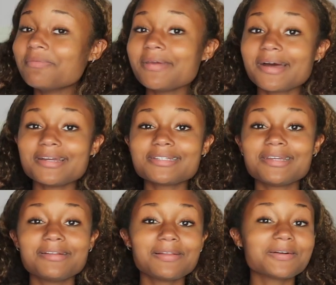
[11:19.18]
hope you guys
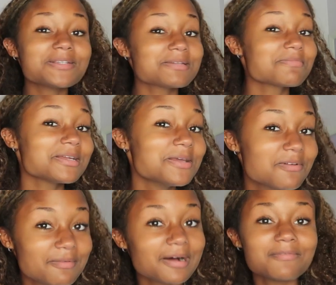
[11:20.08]
learned something
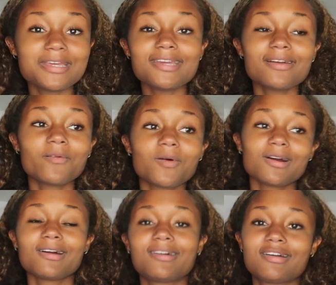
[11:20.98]
new about me,
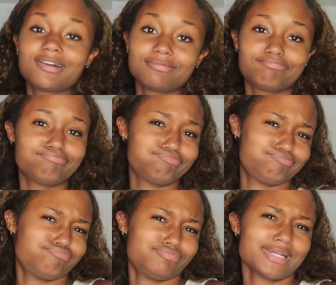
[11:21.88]
or
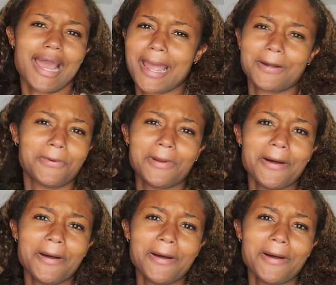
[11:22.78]
I don't